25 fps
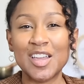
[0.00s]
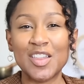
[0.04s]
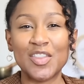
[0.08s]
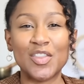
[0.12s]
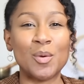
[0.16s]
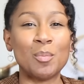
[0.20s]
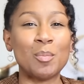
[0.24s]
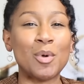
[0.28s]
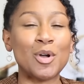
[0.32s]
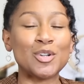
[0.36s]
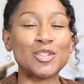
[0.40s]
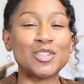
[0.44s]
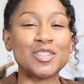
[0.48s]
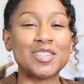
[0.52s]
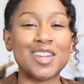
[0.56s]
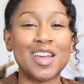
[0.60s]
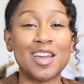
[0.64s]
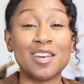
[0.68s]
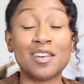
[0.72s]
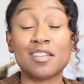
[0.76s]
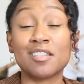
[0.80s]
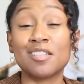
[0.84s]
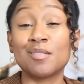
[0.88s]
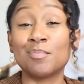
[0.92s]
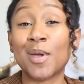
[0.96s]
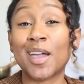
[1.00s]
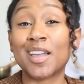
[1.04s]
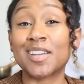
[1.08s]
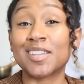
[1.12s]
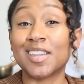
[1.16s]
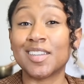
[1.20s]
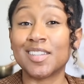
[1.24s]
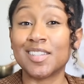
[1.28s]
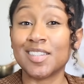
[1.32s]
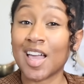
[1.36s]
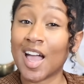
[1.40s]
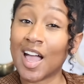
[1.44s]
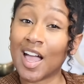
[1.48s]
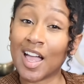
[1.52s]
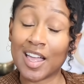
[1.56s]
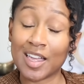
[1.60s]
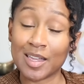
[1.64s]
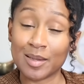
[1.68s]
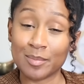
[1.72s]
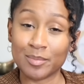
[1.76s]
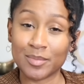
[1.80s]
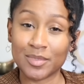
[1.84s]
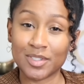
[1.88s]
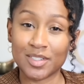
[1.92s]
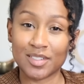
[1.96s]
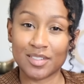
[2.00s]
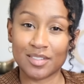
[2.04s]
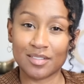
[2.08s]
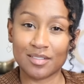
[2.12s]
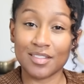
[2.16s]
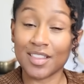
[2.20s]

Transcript: the most unexpected times,